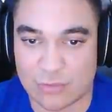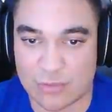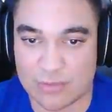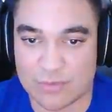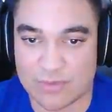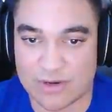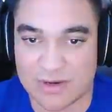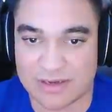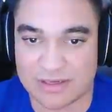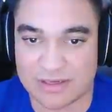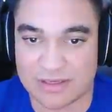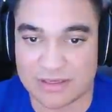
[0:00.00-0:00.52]

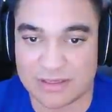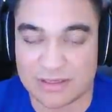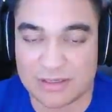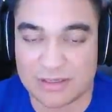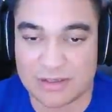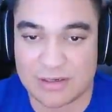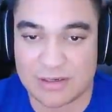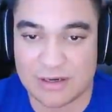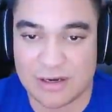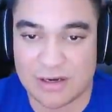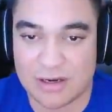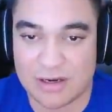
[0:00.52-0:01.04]
body,
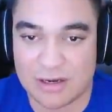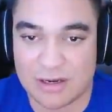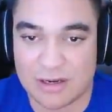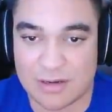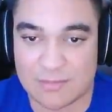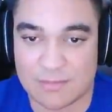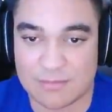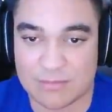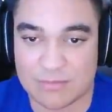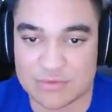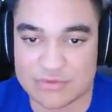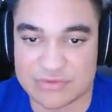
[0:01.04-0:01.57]

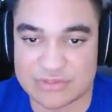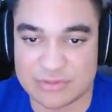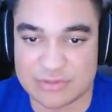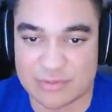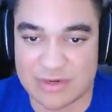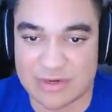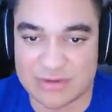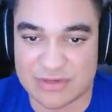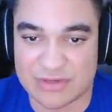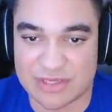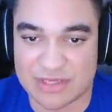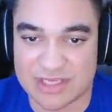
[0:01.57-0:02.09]
mostly
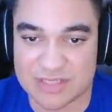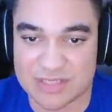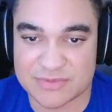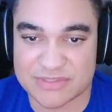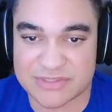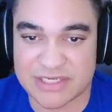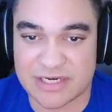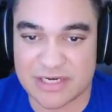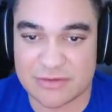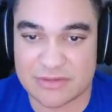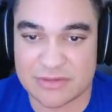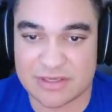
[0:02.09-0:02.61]
around your hips
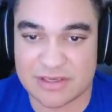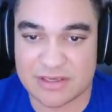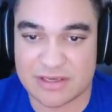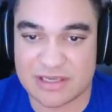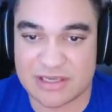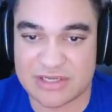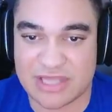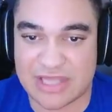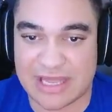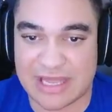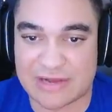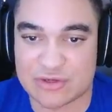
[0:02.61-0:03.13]
area,
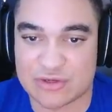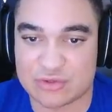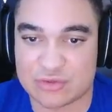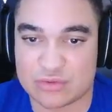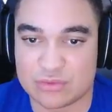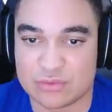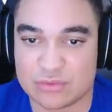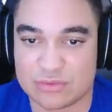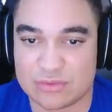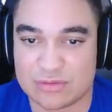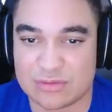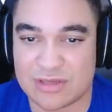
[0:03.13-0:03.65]
and kind of
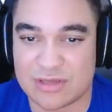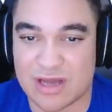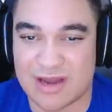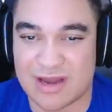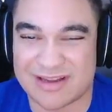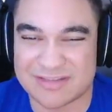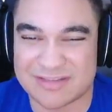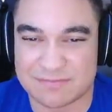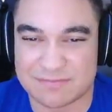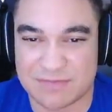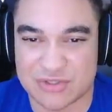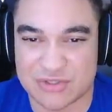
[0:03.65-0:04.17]
do not
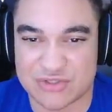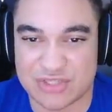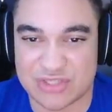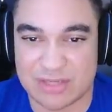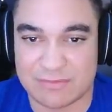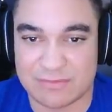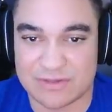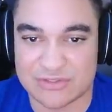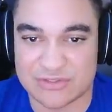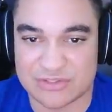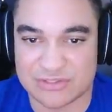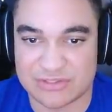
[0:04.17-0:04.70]
as much
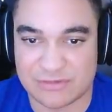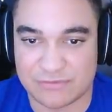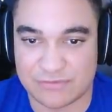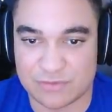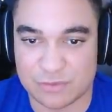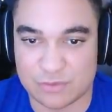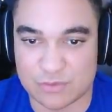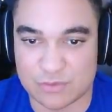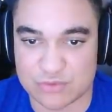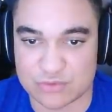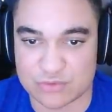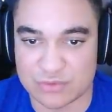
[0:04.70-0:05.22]
damage as if
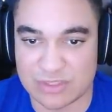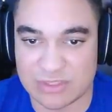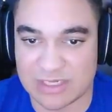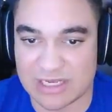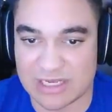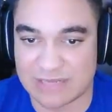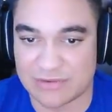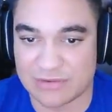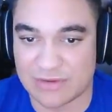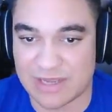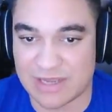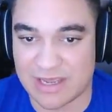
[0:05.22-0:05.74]
you were shooting
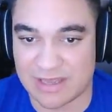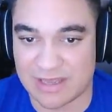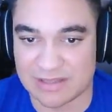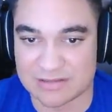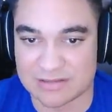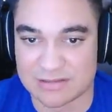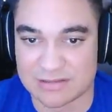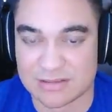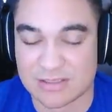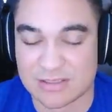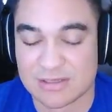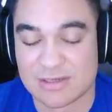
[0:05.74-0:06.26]
at the head.
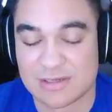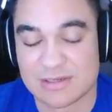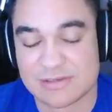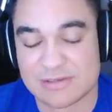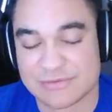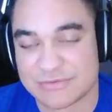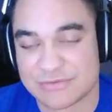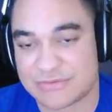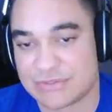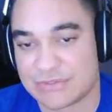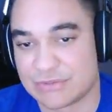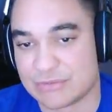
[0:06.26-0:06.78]

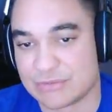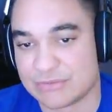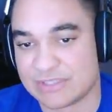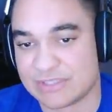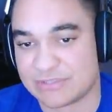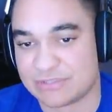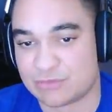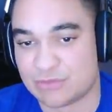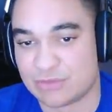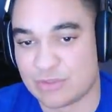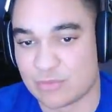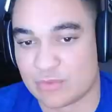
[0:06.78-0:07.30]
So
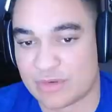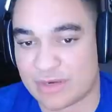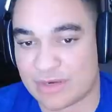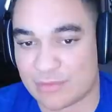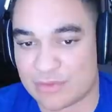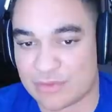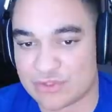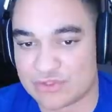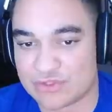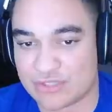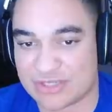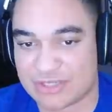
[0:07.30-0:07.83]
that's really what I
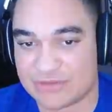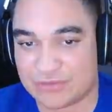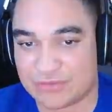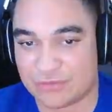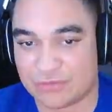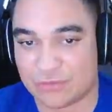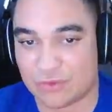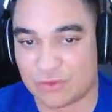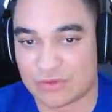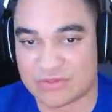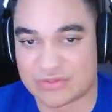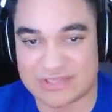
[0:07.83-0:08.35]
want you guys to
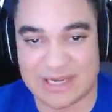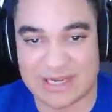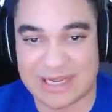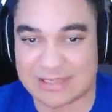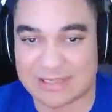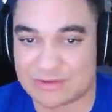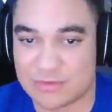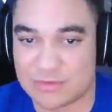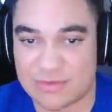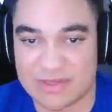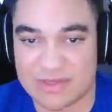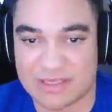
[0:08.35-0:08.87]
focus. I
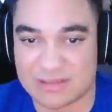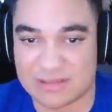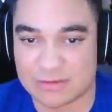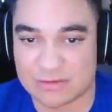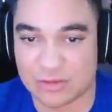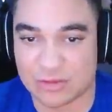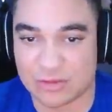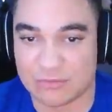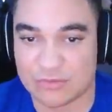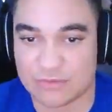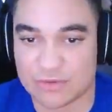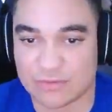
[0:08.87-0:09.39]
like to be
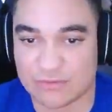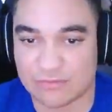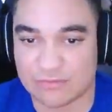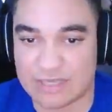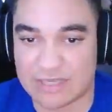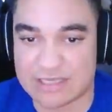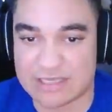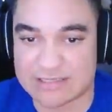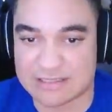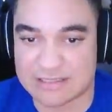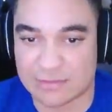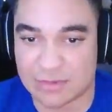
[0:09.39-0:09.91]
all over your
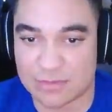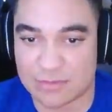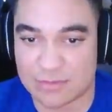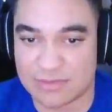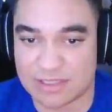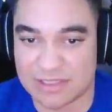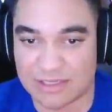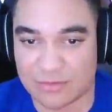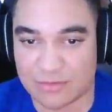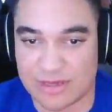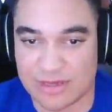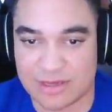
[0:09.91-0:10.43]
face. I'm going to be
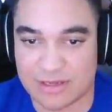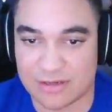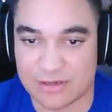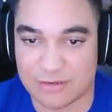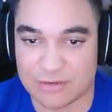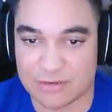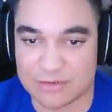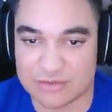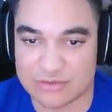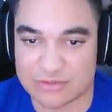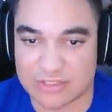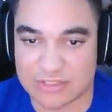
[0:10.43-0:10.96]
like right here,
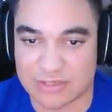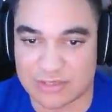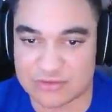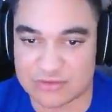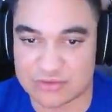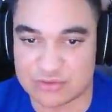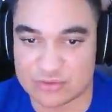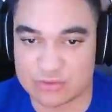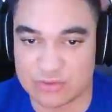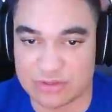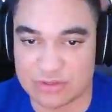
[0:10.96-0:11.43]
just kind of shooting